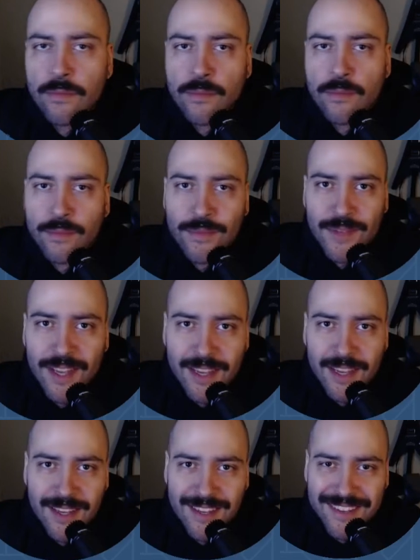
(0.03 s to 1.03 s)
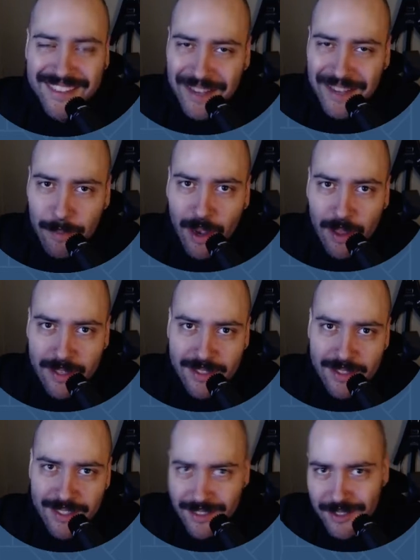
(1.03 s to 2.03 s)
Hey, I'm Alex. This is
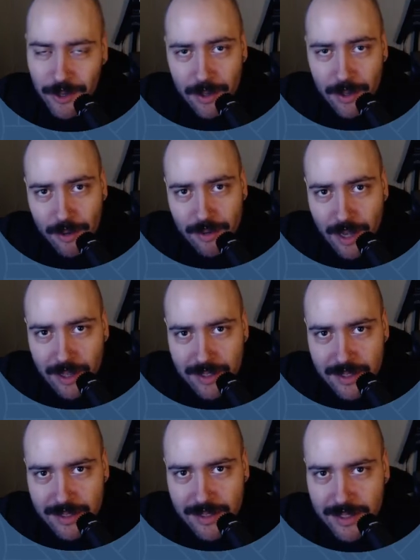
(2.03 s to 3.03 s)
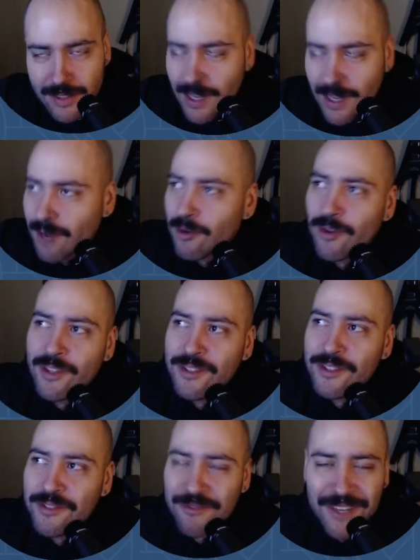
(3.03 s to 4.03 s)
Code Along with Alex, and today we're going to
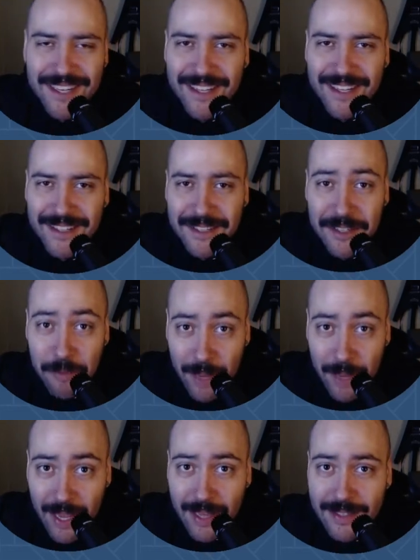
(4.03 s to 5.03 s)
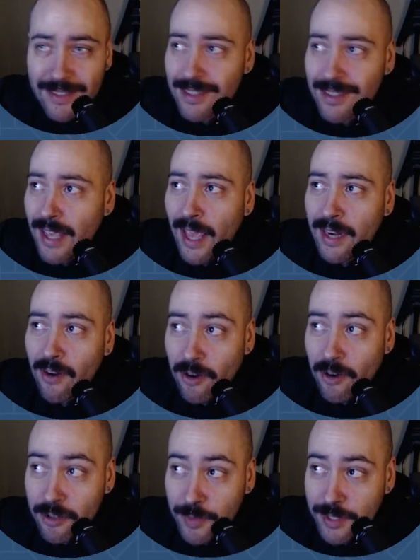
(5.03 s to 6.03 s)
define a command and
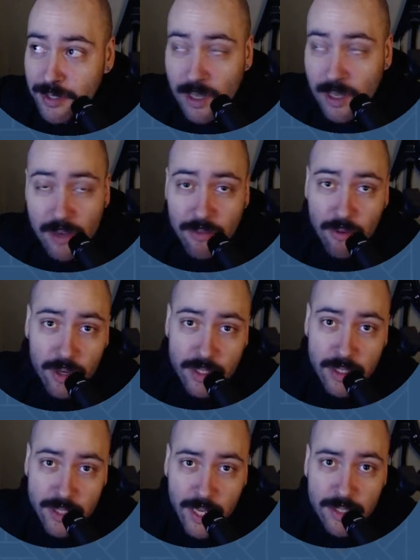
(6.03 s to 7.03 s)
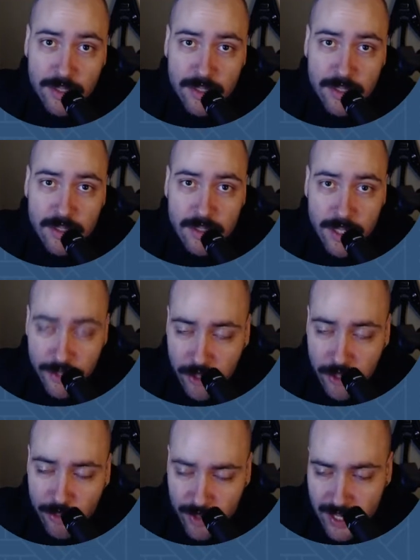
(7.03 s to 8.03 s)
argument for a container in
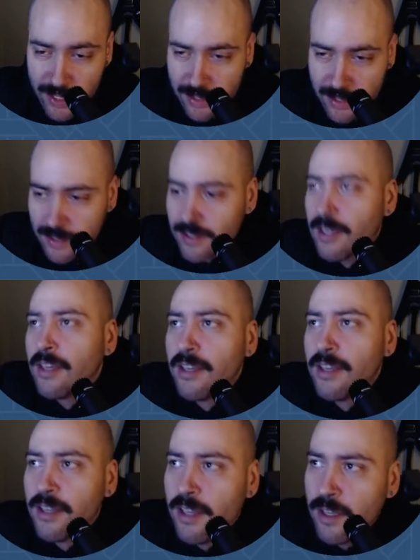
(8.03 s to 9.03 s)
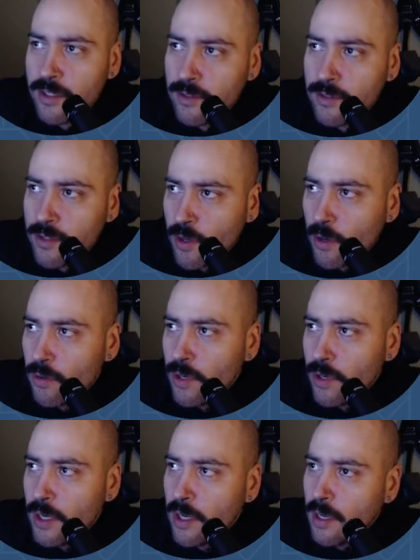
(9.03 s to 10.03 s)
Kubernetes. So
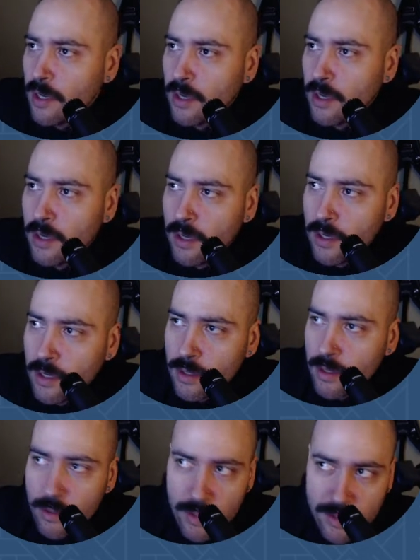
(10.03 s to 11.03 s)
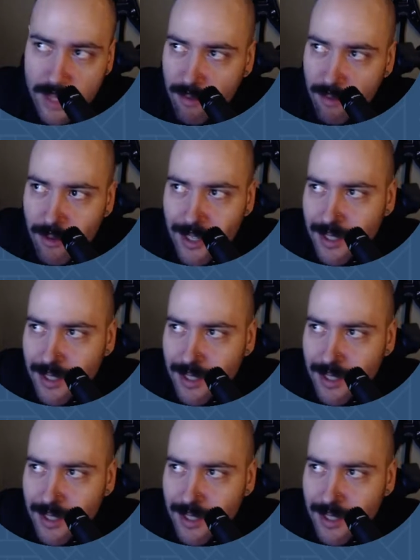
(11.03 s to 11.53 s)
let's dive right in.